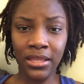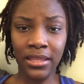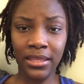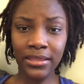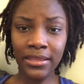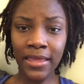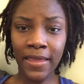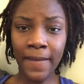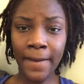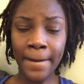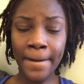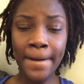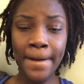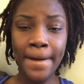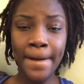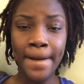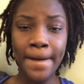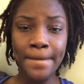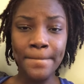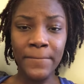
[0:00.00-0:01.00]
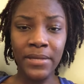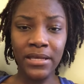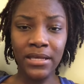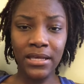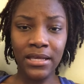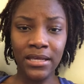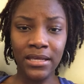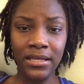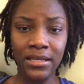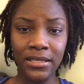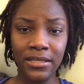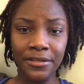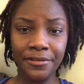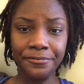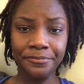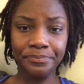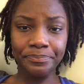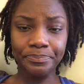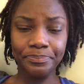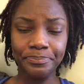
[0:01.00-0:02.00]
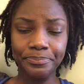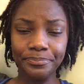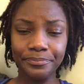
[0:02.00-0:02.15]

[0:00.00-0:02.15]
like that. But, um,